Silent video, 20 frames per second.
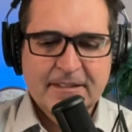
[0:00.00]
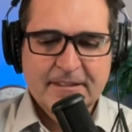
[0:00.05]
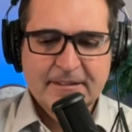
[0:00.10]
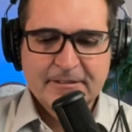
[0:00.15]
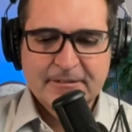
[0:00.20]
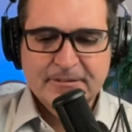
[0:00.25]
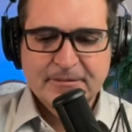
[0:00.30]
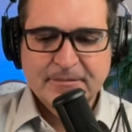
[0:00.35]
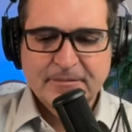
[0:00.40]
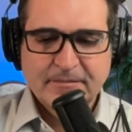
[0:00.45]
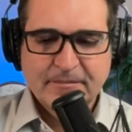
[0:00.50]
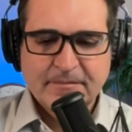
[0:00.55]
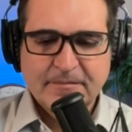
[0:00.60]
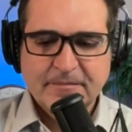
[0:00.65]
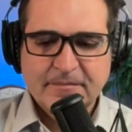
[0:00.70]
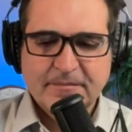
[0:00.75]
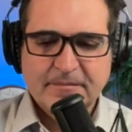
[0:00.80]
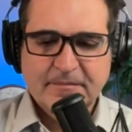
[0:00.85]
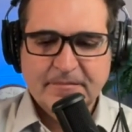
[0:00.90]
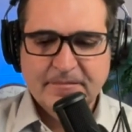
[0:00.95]

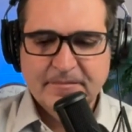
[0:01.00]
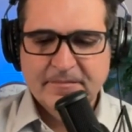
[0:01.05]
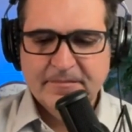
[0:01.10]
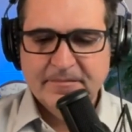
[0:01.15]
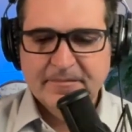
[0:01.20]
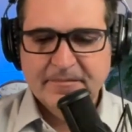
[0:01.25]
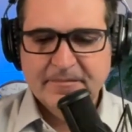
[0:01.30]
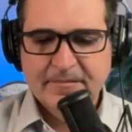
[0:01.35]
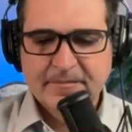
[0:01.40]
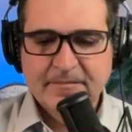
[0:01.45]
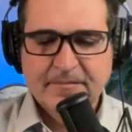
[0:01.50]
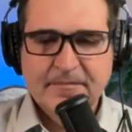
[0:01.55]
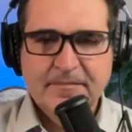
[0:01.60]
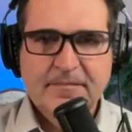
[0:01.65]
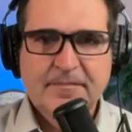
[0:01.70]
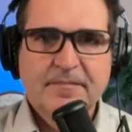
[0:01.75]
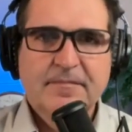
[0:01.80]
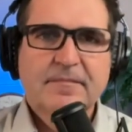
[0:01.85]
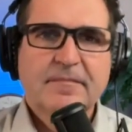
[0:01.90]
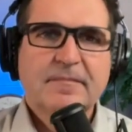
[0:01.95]

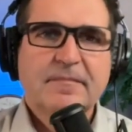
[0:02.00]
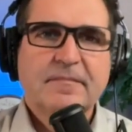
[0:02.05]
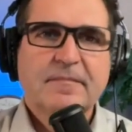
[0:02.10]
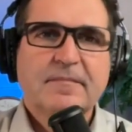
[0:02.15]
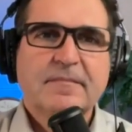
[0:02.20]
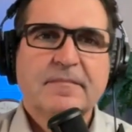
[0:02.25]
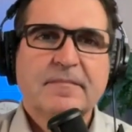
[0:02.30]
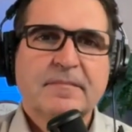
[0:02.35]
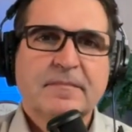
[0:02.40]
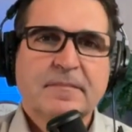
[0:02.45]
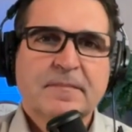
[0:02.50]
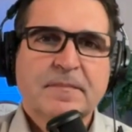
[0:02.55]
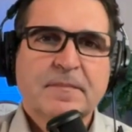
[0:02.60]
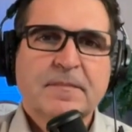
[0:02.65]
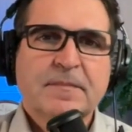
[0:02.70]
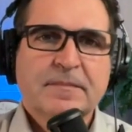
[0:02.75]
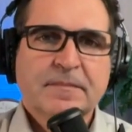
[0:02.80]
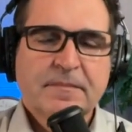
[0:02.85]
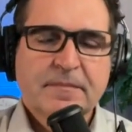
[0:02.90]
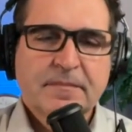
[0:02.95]

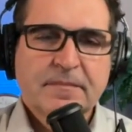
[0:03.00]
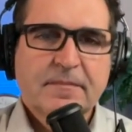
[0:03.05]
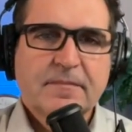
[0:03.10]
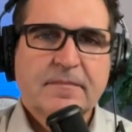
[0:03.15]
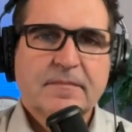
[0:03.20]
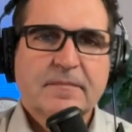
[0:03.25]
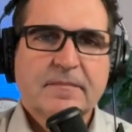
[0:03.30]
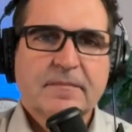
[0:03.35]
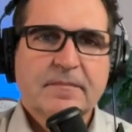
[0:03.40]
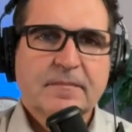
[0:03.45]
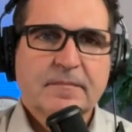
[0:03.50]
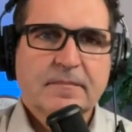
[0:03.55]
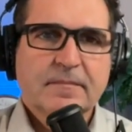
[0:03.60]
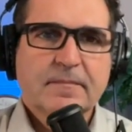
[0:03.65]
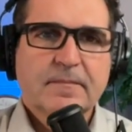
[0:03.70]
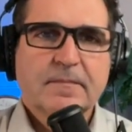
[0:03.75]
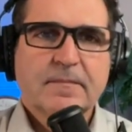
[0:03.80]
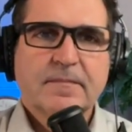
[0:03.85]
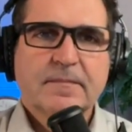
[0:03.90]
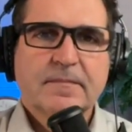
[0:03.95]

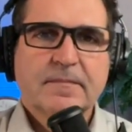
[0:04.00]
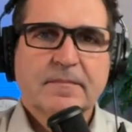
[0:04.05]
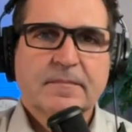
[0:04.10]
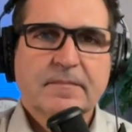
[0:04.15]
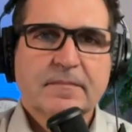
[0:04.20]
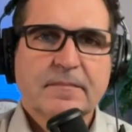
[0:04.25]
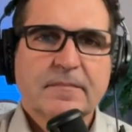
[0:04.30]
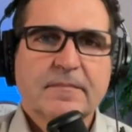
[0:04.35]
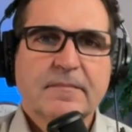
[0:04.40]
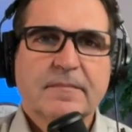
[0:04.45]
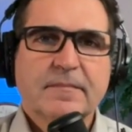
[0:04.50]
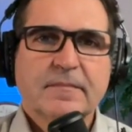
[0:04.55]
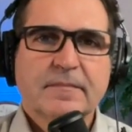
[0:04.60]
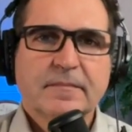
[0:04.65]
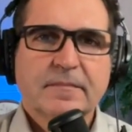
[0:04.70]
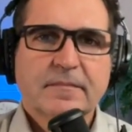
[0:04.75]
No words are spoken by the person on screen.